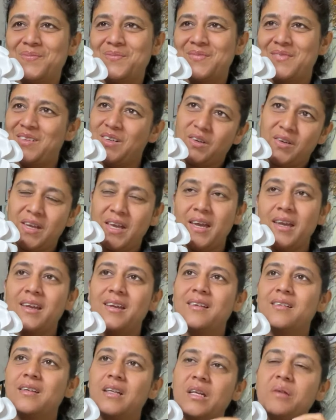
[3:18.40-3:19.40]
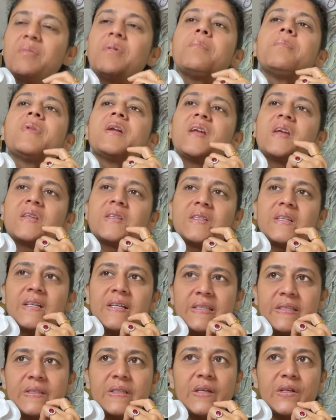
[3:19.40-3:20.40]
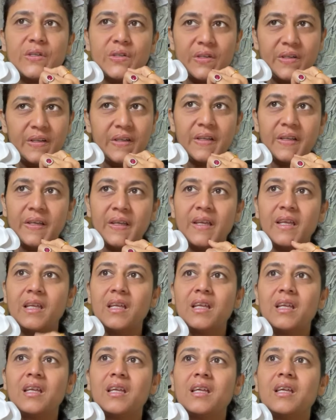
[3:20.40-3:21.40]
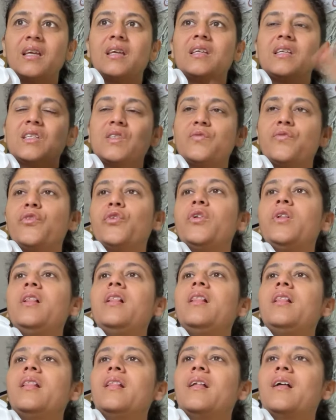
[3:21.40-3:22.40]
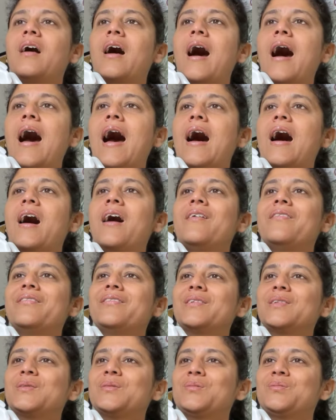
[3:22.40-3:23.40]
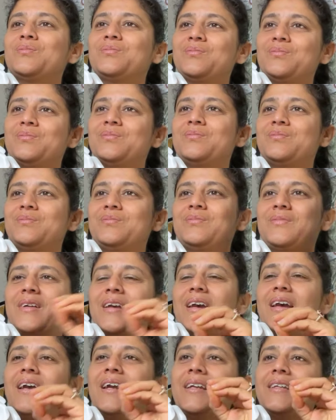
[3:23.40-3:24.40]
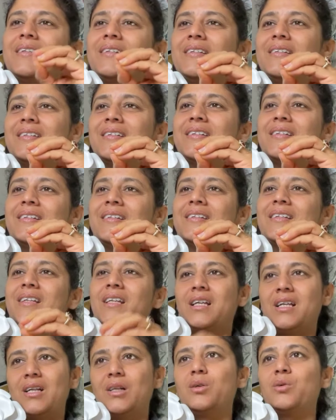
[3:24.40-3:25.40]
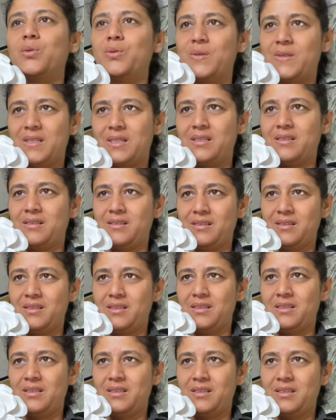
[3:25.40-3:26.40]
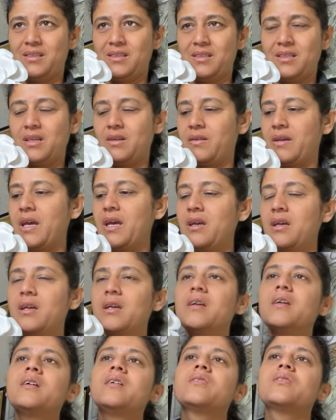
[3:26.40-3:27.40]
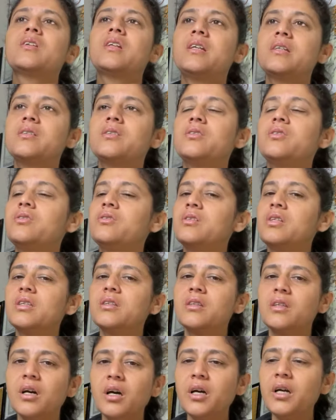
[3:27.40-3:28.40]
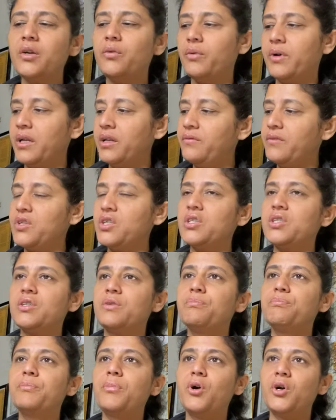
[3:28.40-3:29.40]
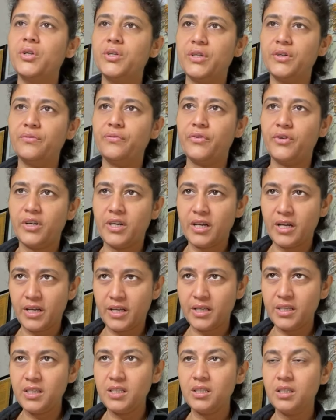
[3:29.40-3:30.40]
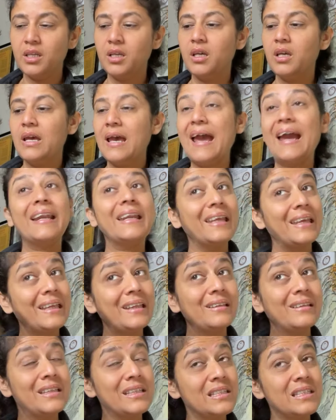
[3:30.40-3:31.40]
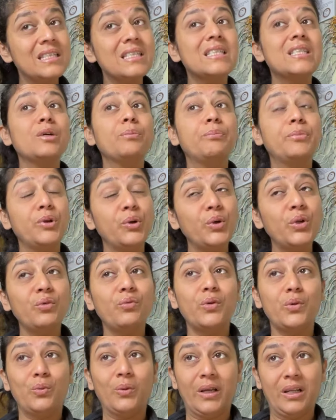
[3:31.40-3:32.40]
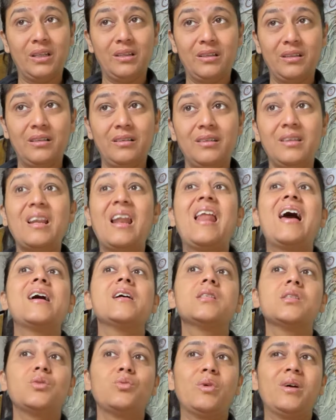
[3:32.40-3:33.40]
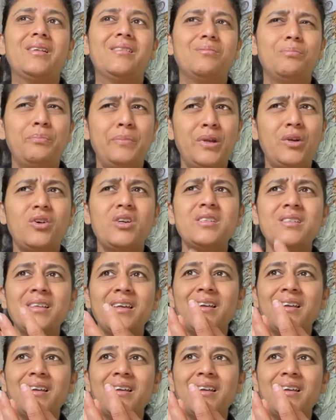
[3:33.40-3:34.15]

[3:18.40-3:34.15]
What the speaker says: Okay. Remember yesterday's session. It's full, half, and closed. Okay. So let's do the third one, which is important for us. And this is the beautiful one, the last one, because